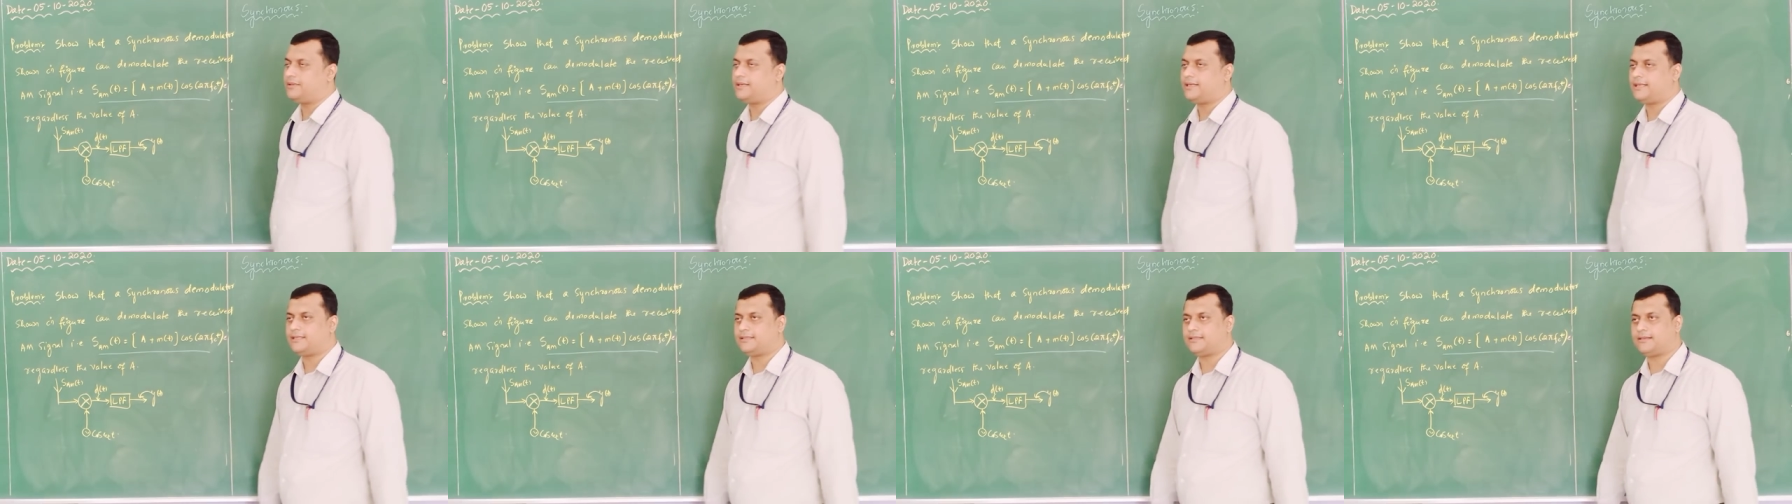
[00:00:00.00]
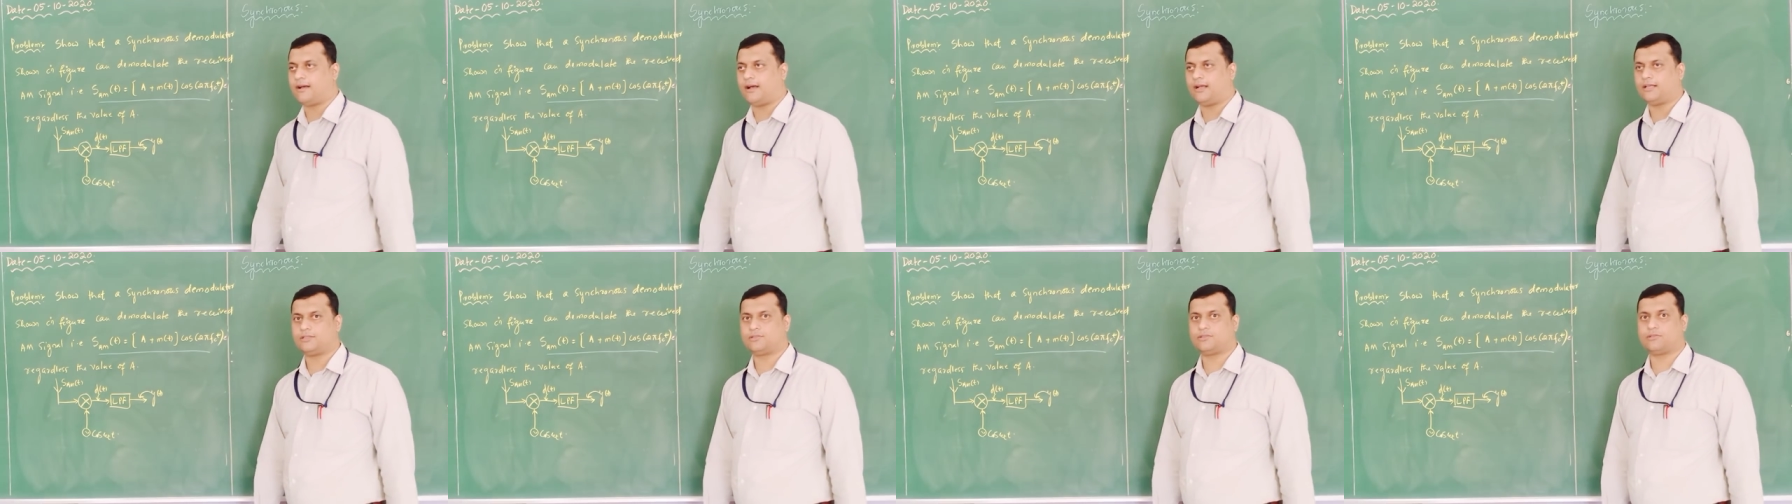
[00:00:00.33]
as
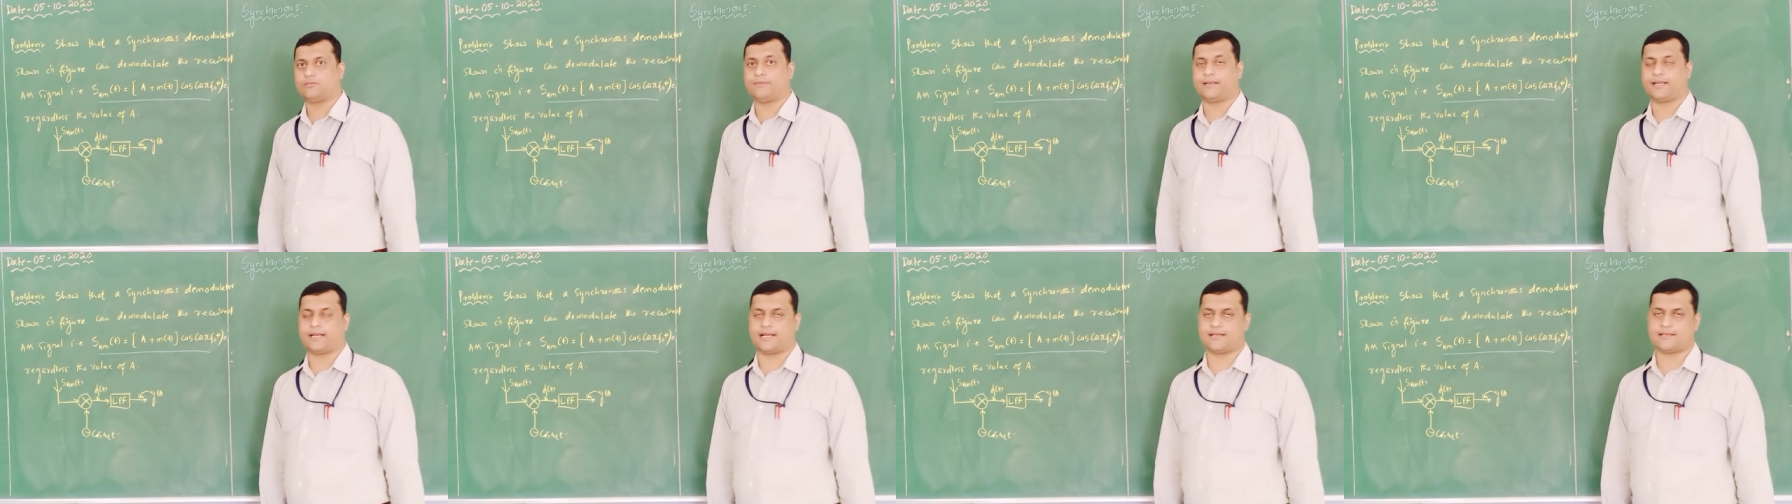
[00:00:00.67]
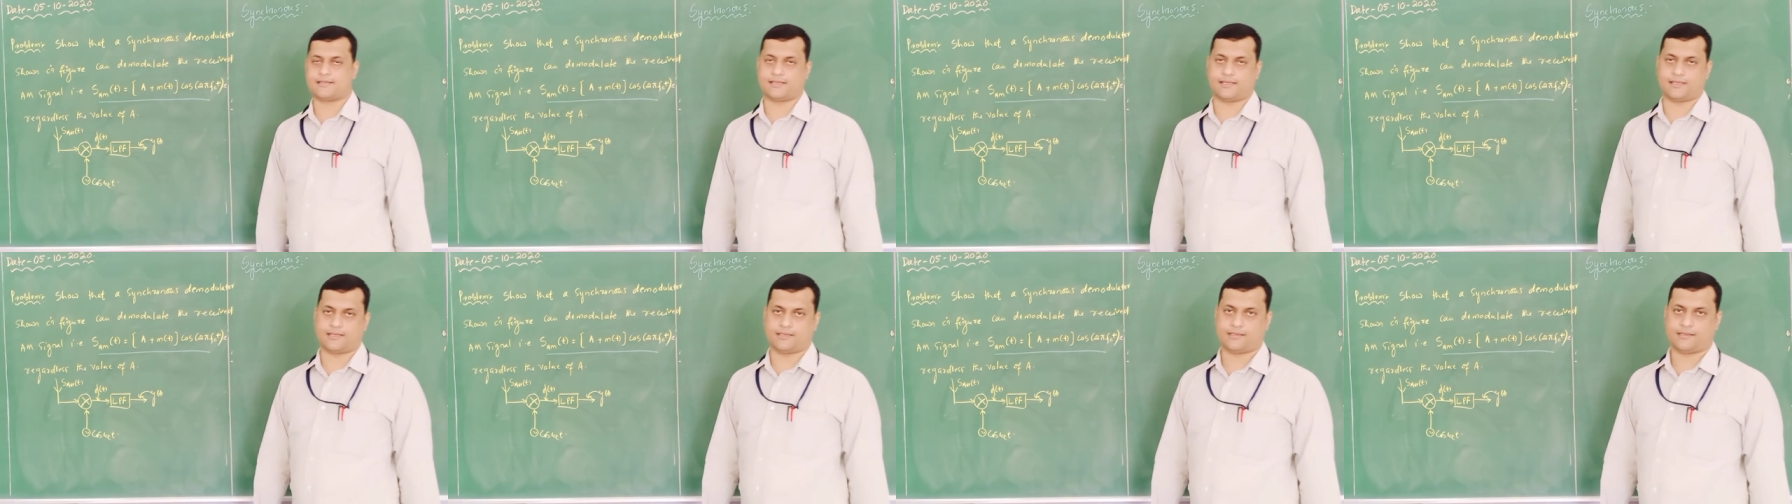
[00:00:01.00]
cos omega c,
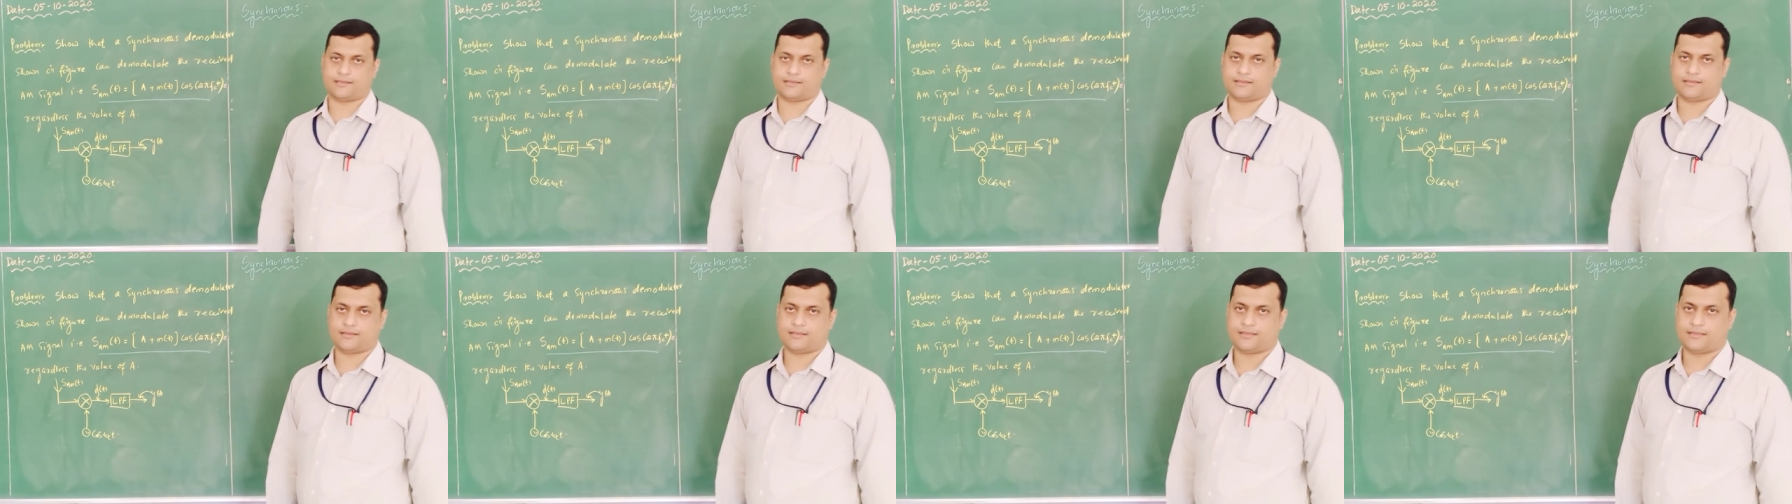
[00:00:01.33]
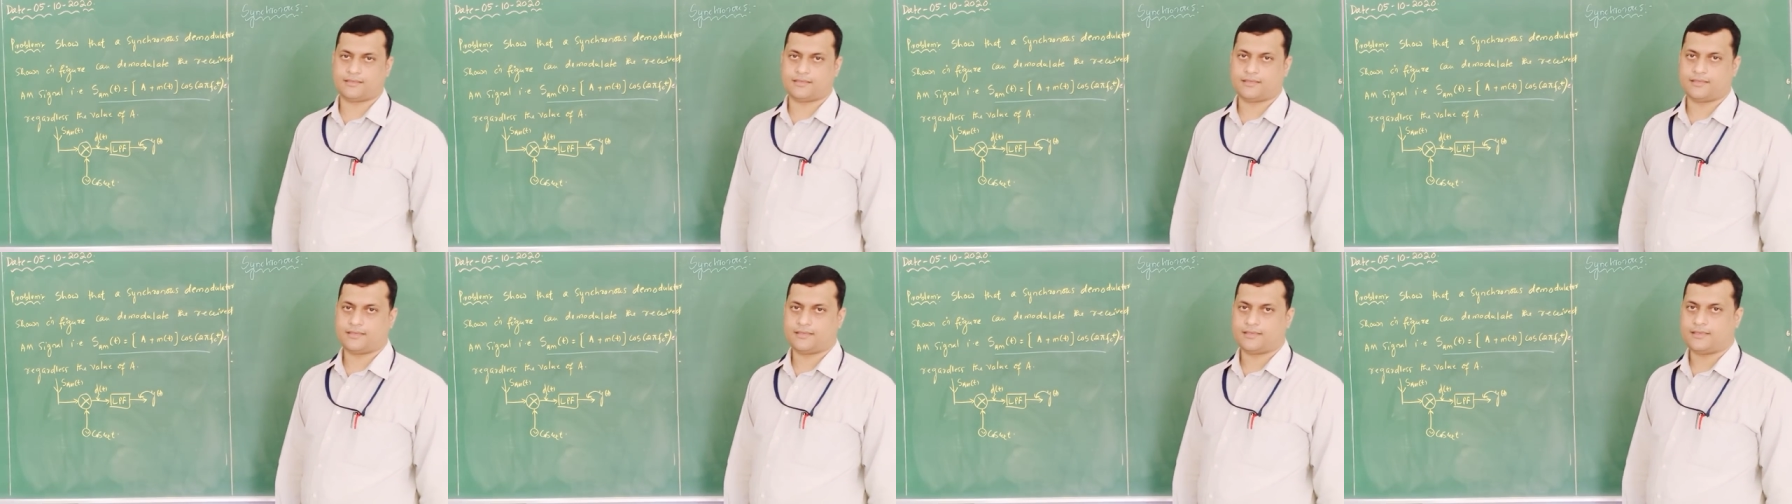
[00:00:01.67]

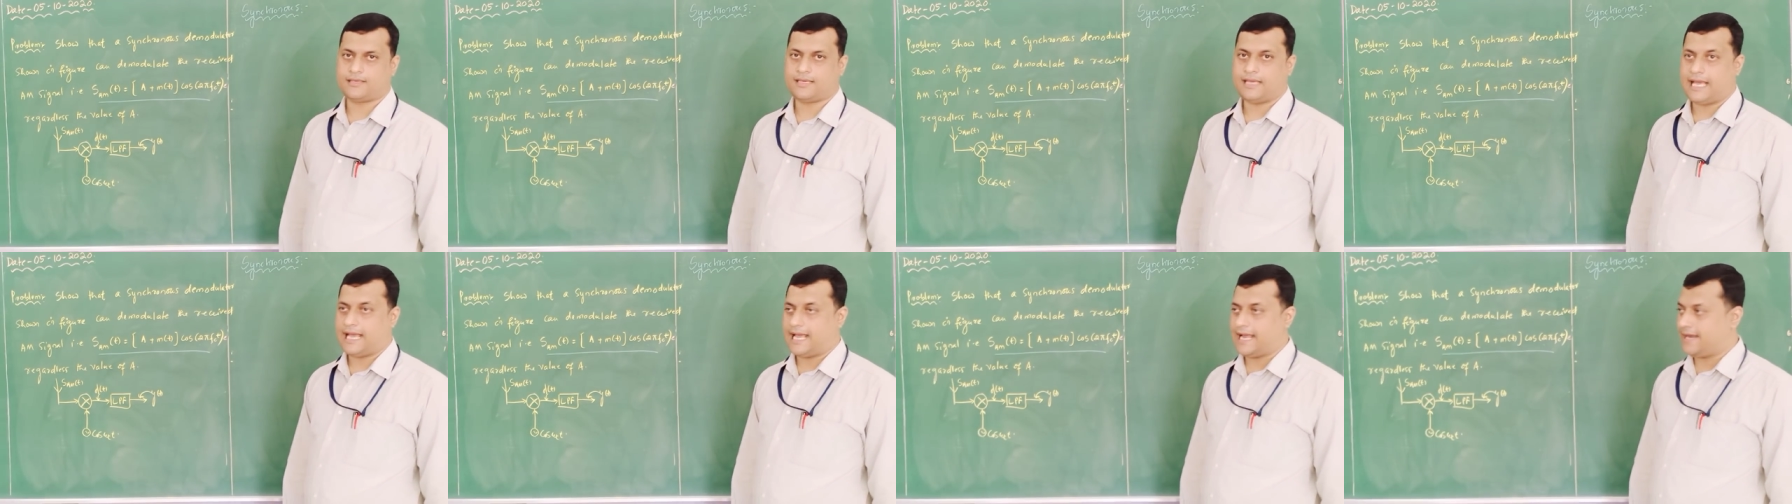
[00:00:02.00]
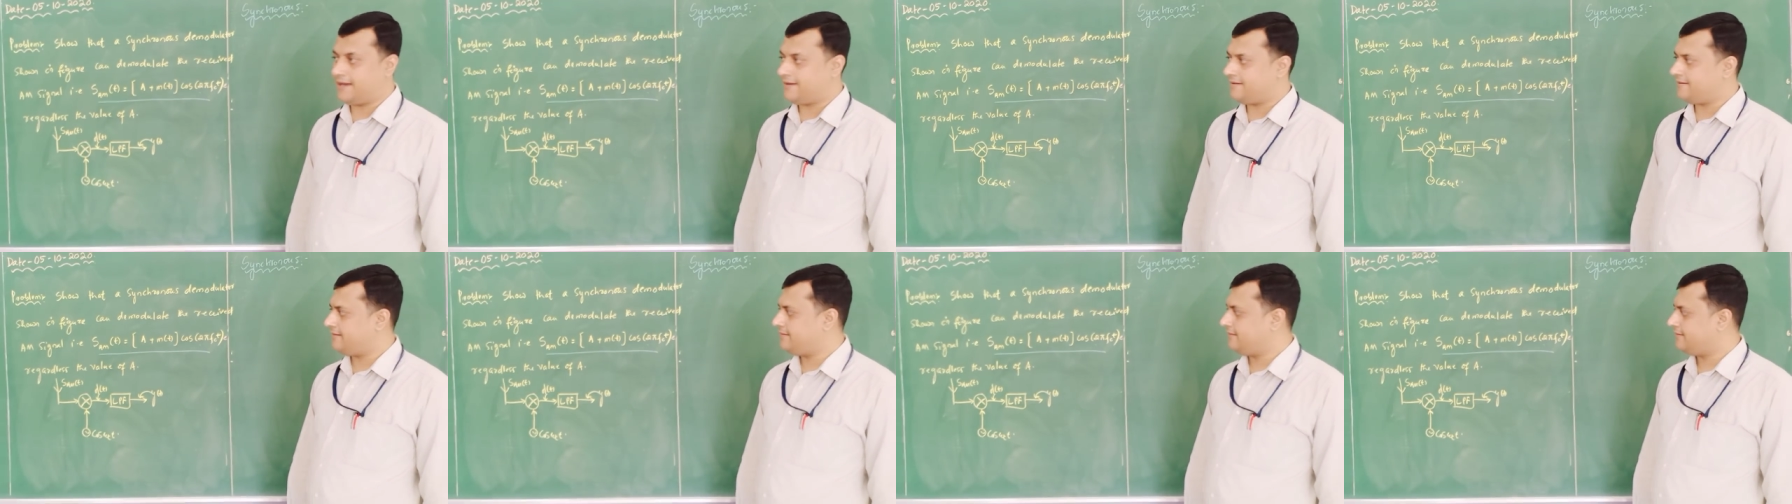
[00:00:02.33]

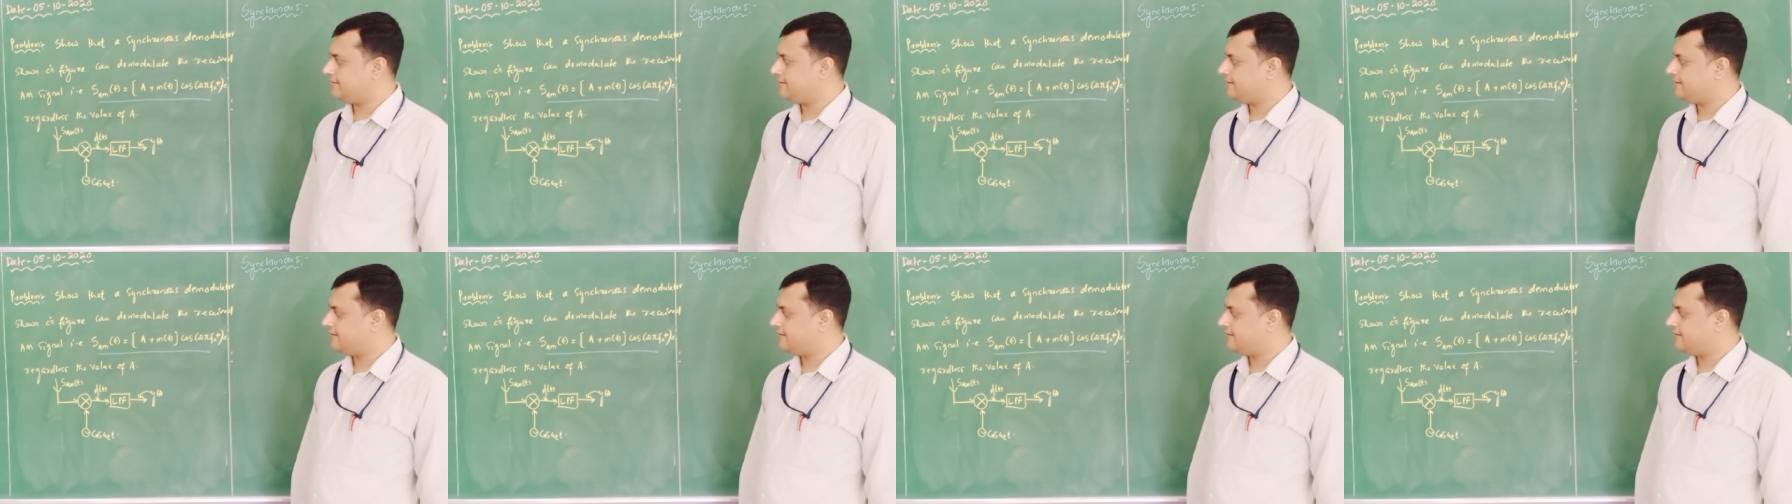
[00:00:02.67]
and